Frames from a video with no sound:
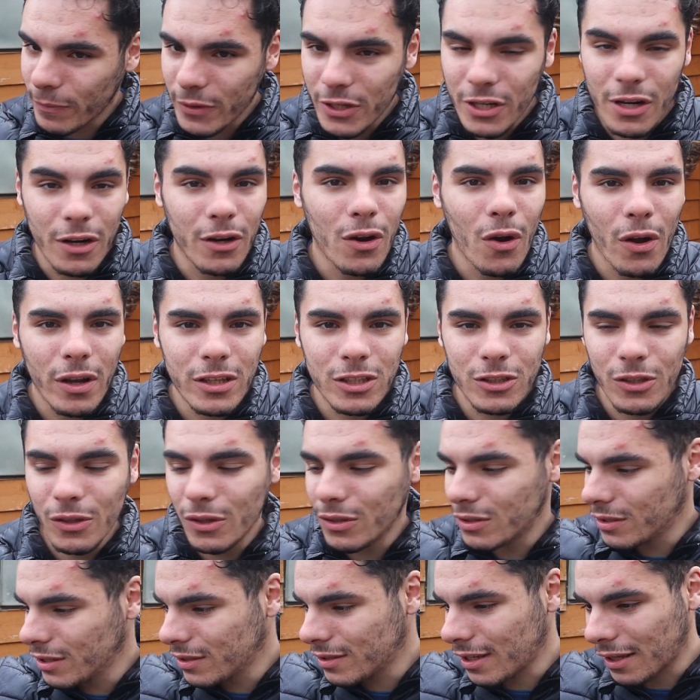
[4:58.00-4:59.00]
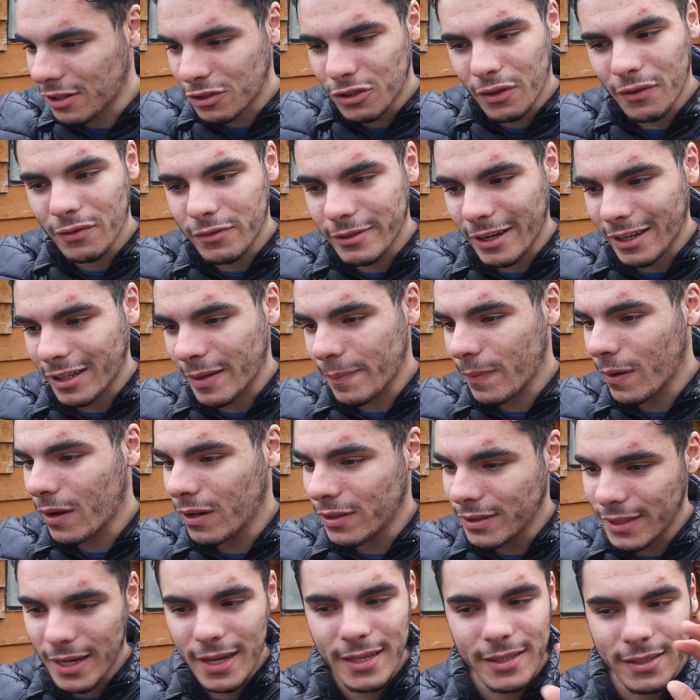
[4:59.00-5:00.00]
You know, no excuses, I should have checked the
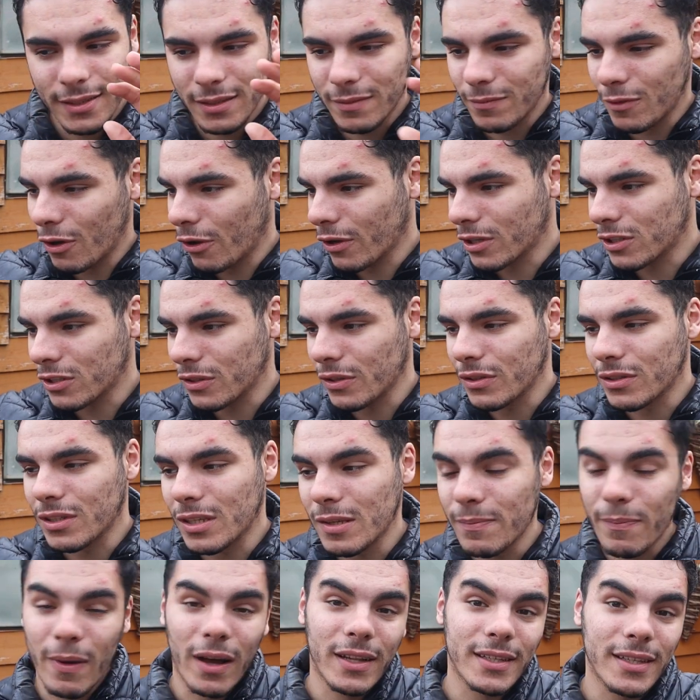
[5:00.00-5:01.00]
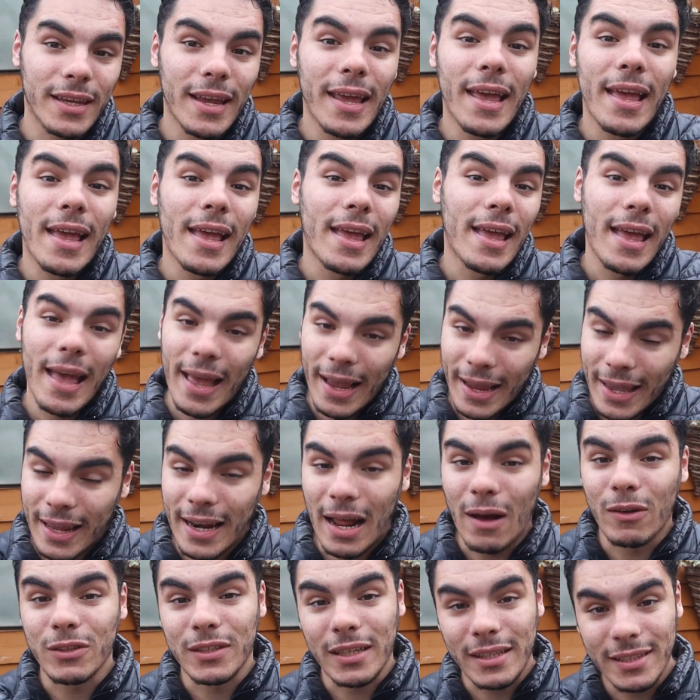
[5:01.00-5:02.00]
birds. yes, no excuses. But
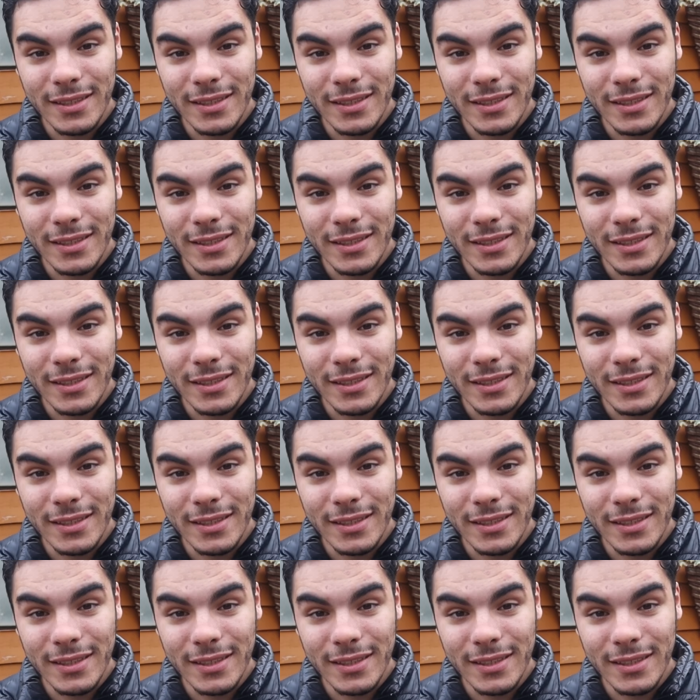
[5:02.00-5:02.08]
again, I was